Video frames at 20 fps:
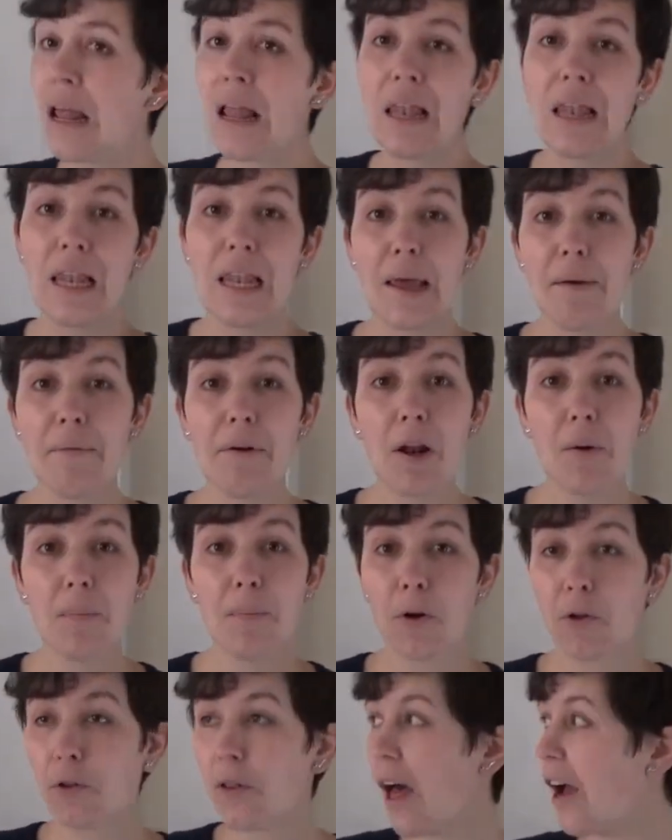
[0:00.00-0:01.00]
level of
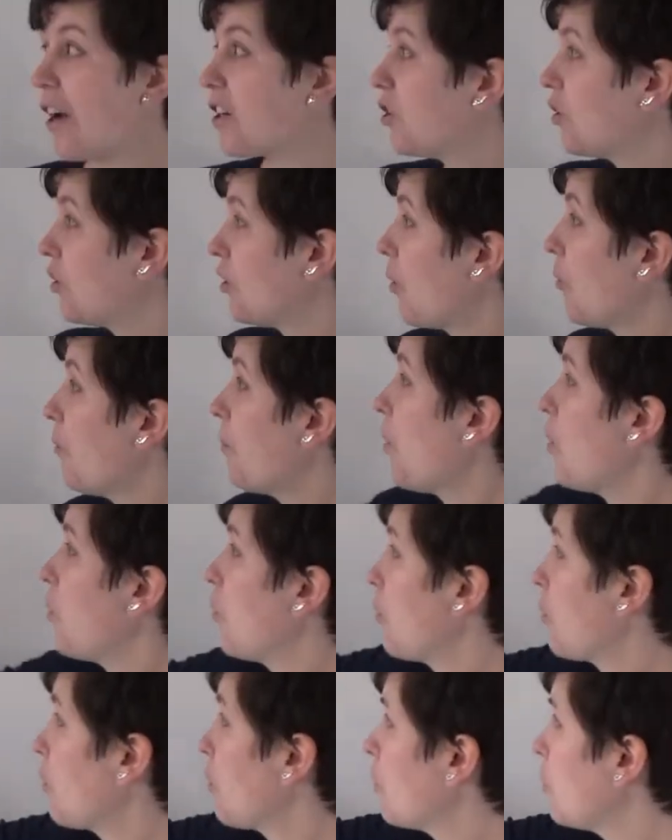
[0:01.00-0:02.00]
production of
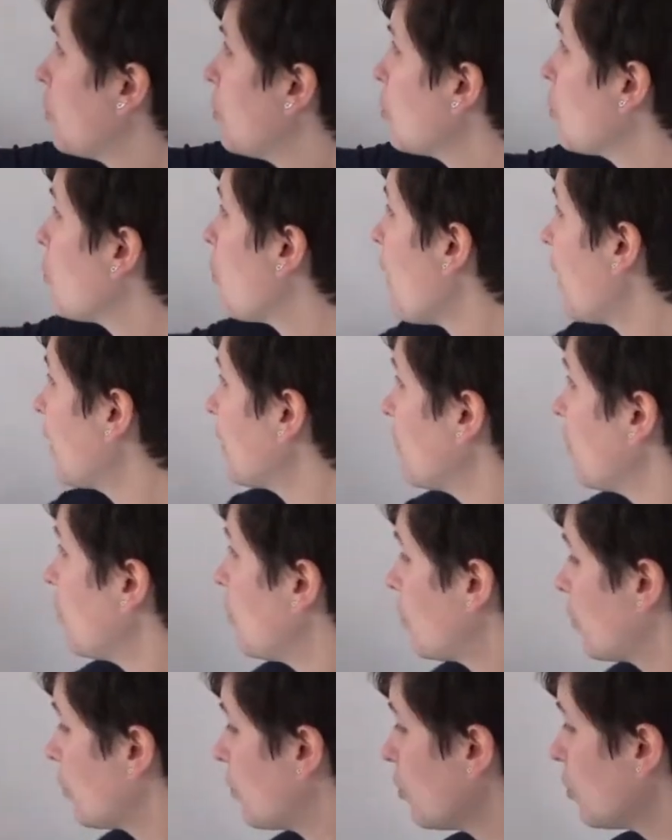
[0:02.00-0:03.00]
both good 1 or
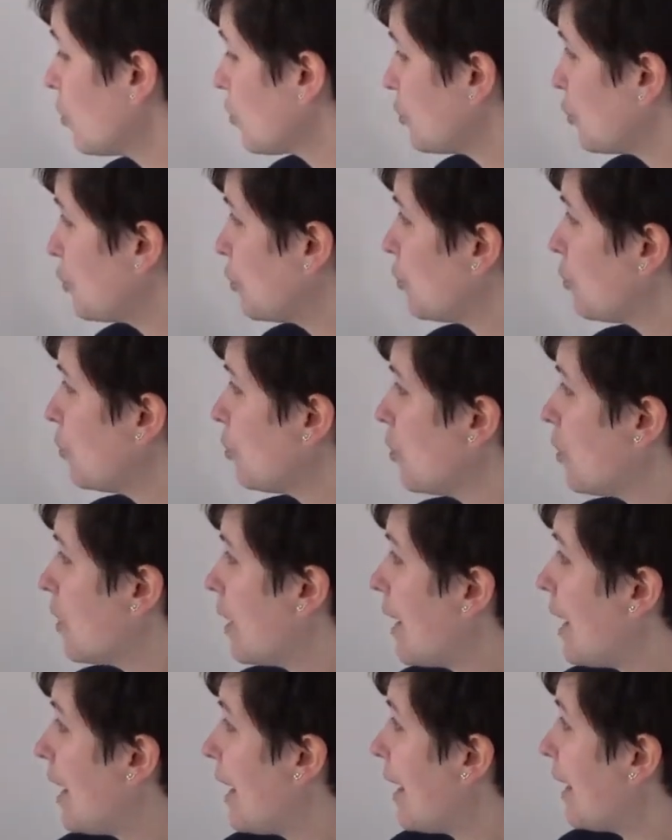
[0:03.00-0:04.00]
good 2
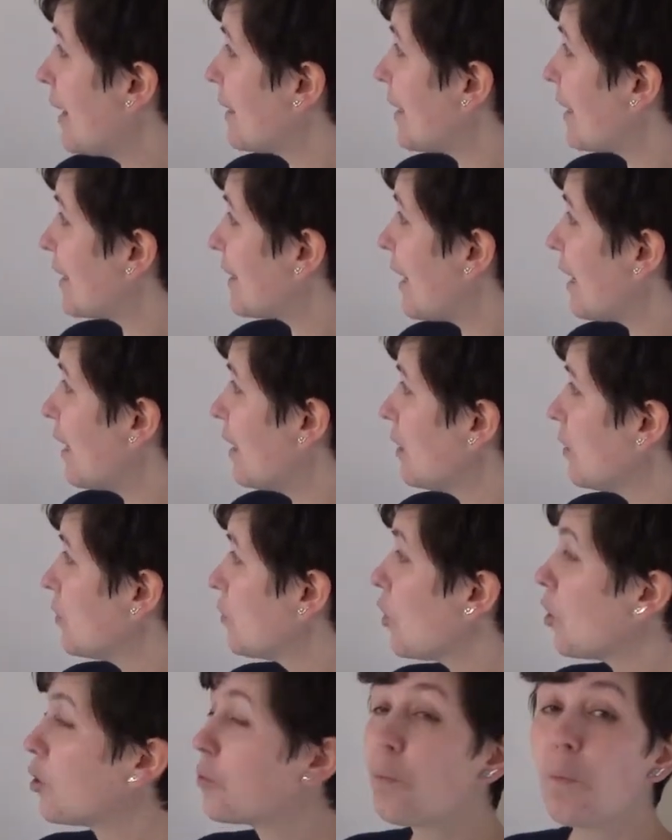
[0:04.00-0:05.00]
that are
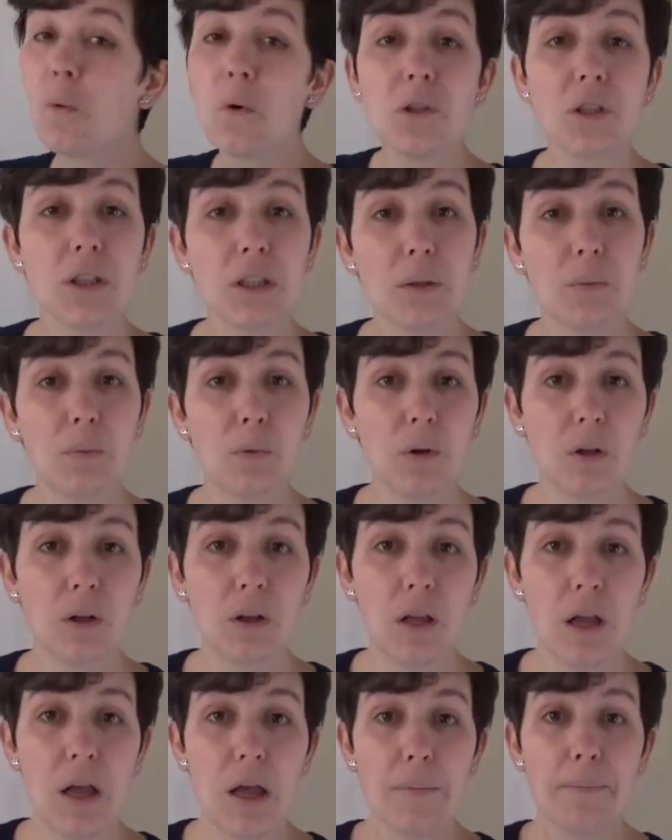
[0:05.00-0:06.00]
not possible,
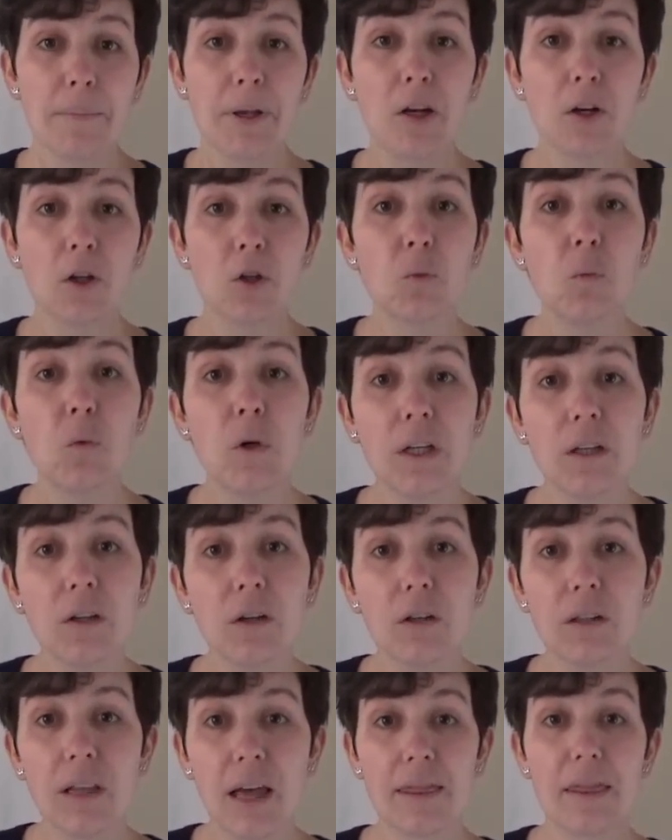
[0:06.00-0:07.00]
because we
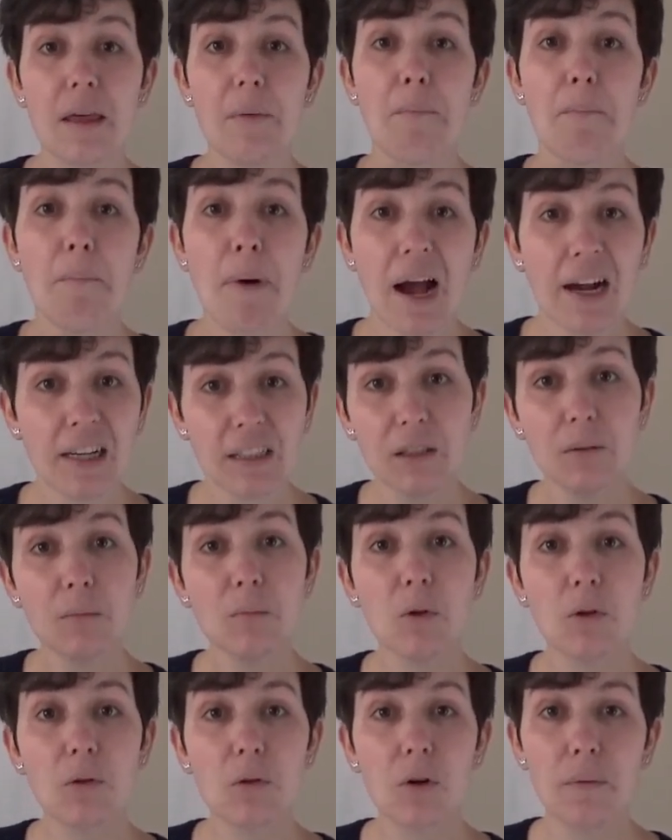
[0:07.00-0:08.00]
know that the
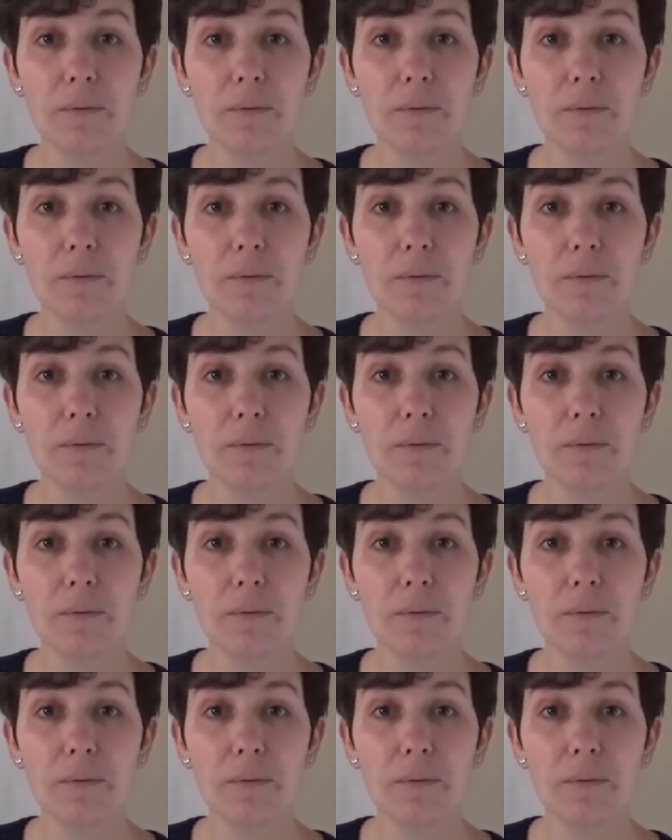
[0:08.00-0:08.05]
maximum